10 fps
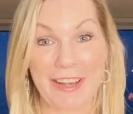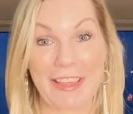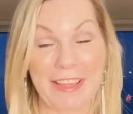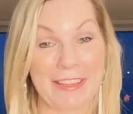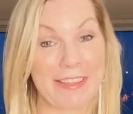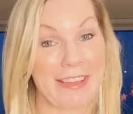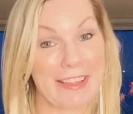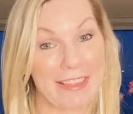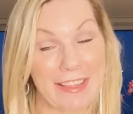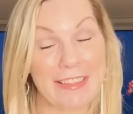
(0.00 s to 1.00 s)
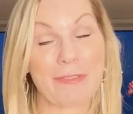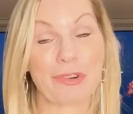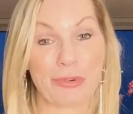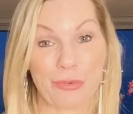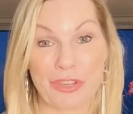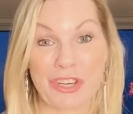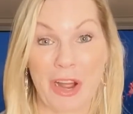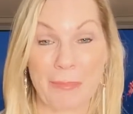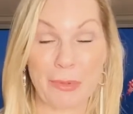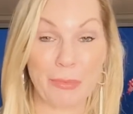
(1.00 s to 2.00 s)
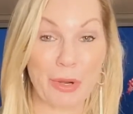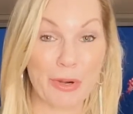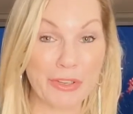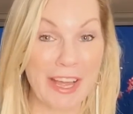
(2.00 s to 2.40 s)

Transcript: They think they've got all the time in the world.